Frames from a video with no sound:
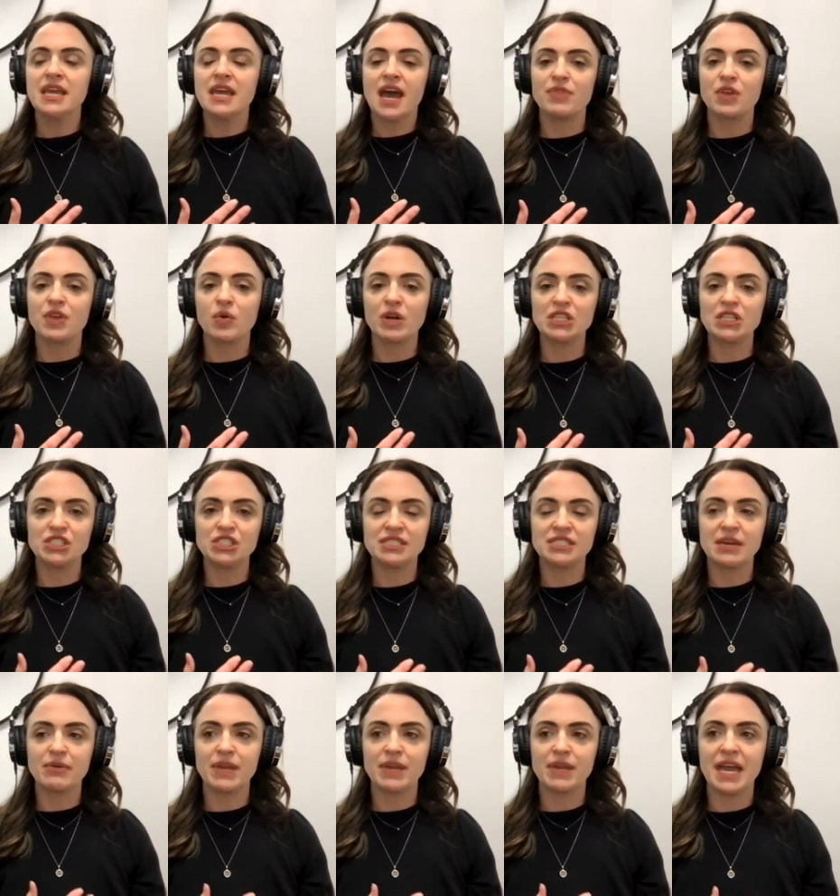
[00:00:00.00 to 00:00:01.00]
the questions
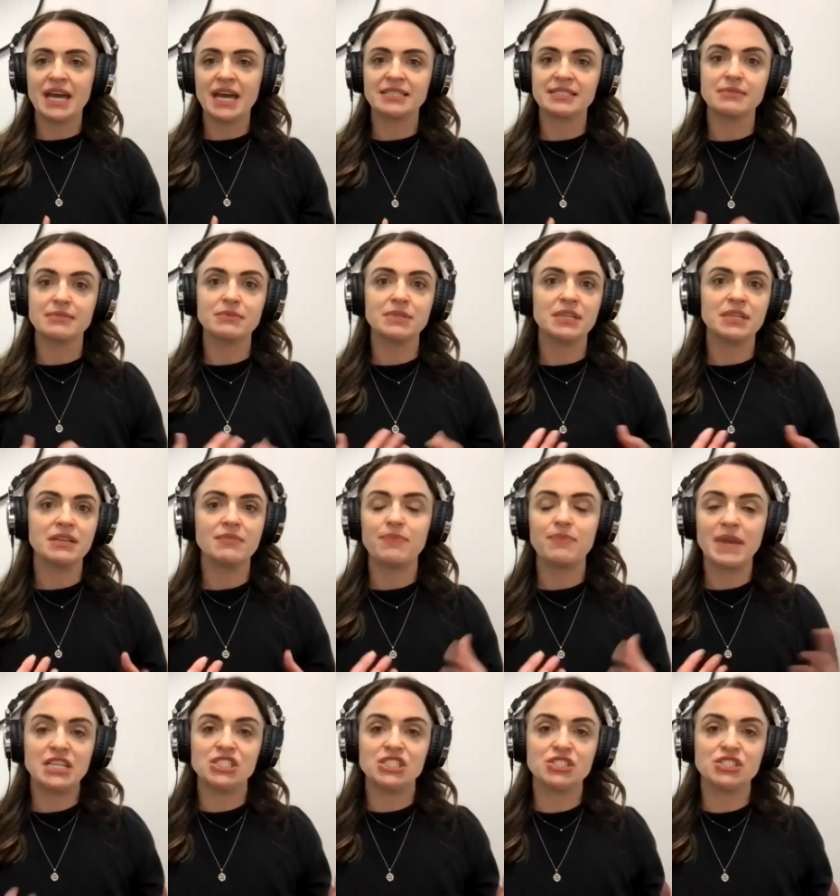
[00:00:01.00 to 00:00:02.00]
that we ask, some
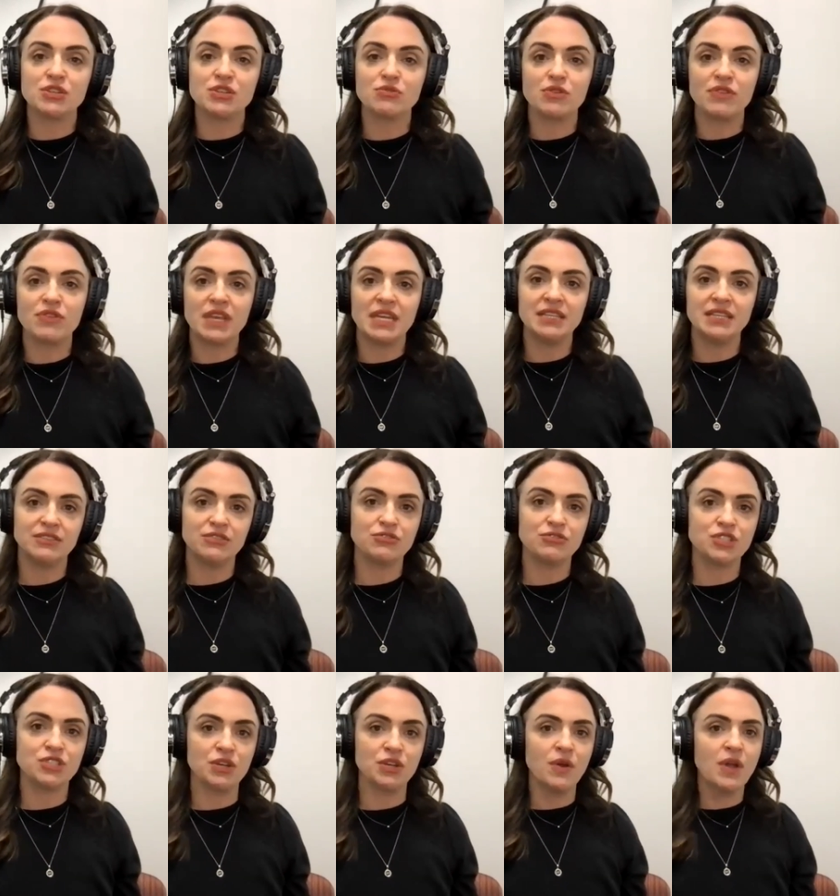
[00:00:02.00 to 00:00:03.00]
patients don't know the answer
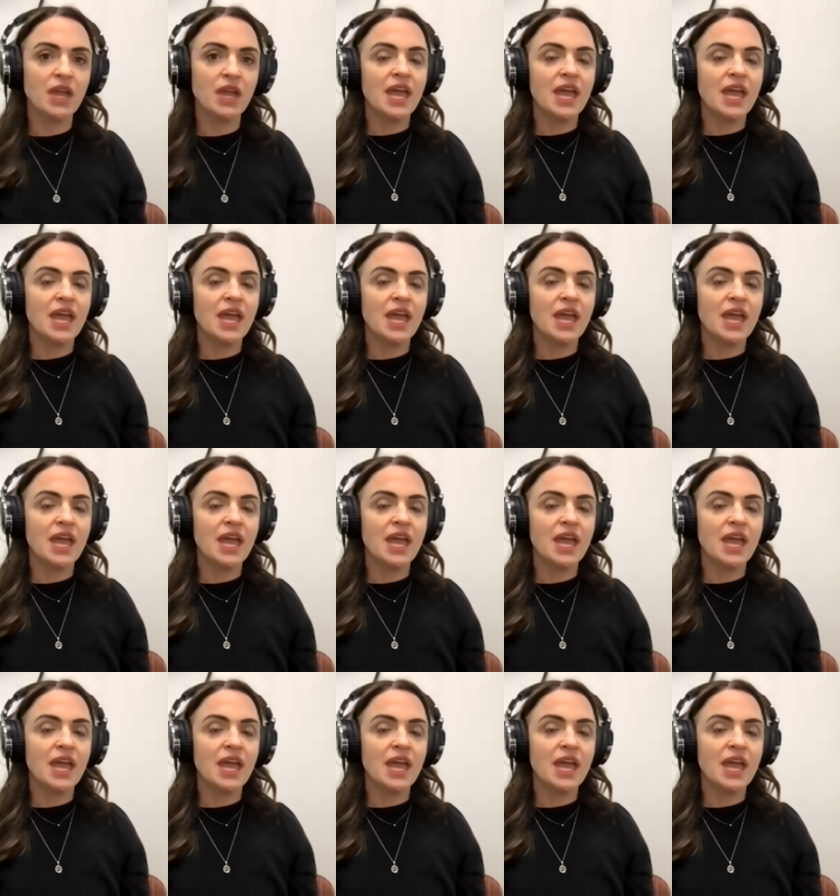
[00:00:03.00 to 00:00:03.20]
to.